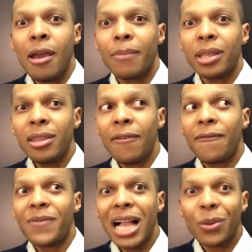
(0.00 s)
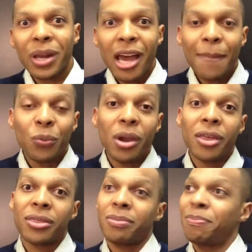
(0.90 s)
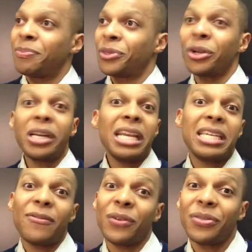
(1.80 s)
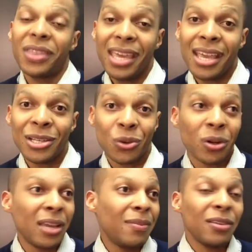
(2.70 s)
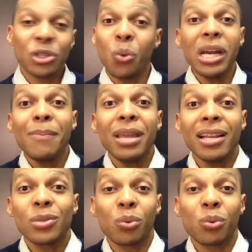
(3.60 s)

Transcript: but then they'll follow it up with 30 different things or 20 minutes